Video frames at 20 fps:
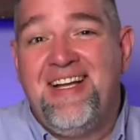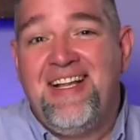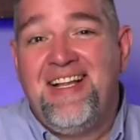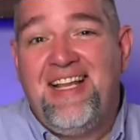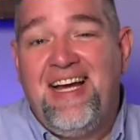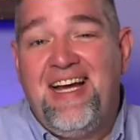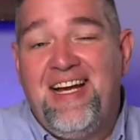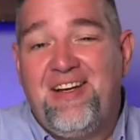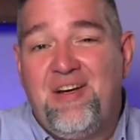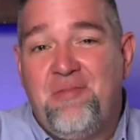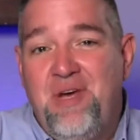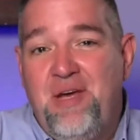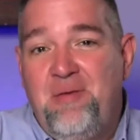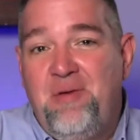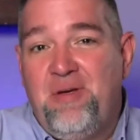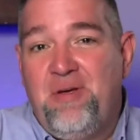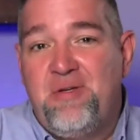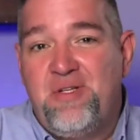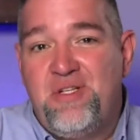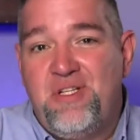like, or
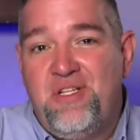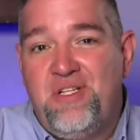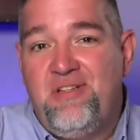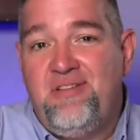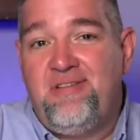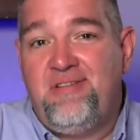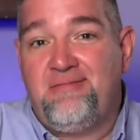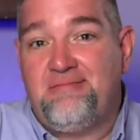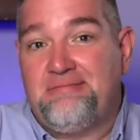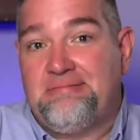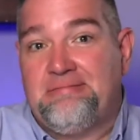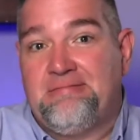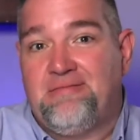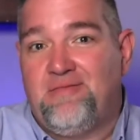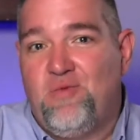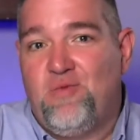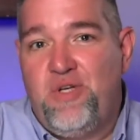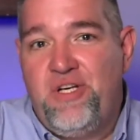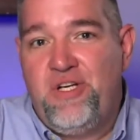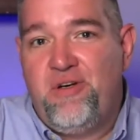maybe it was you
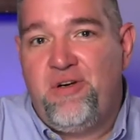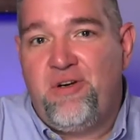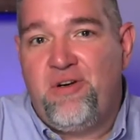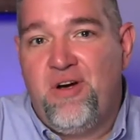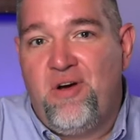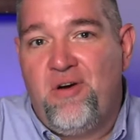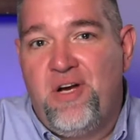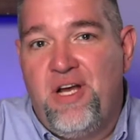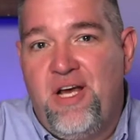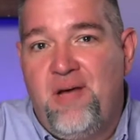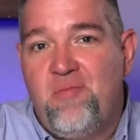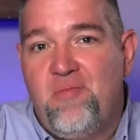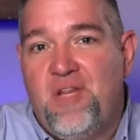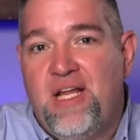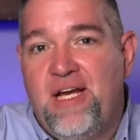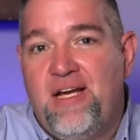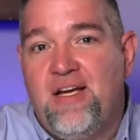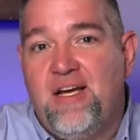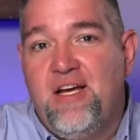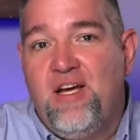when you were growing up,
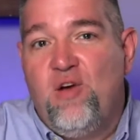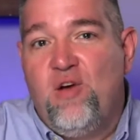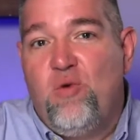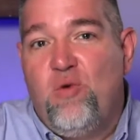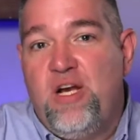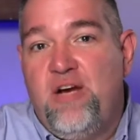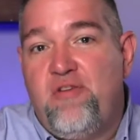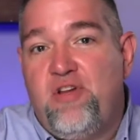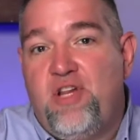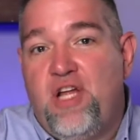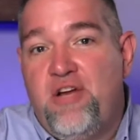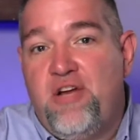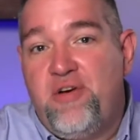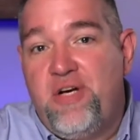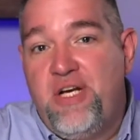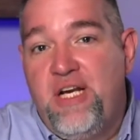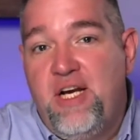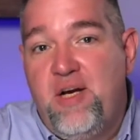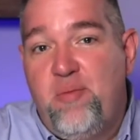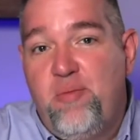like whenever laundry
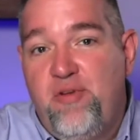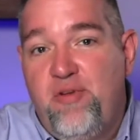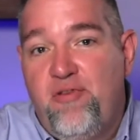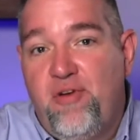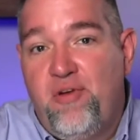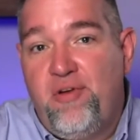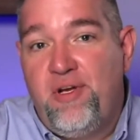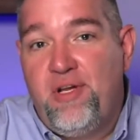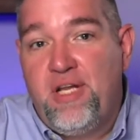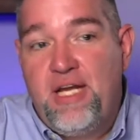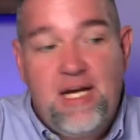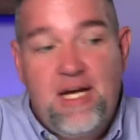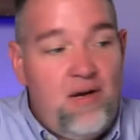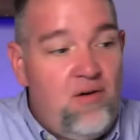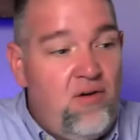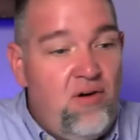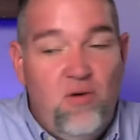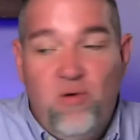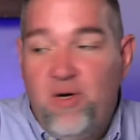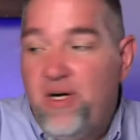needed to be folded, like, I
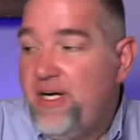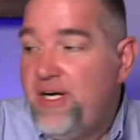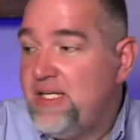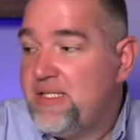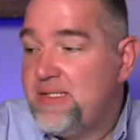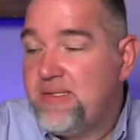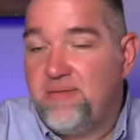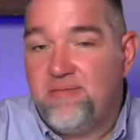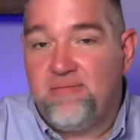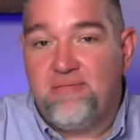don't know where he is.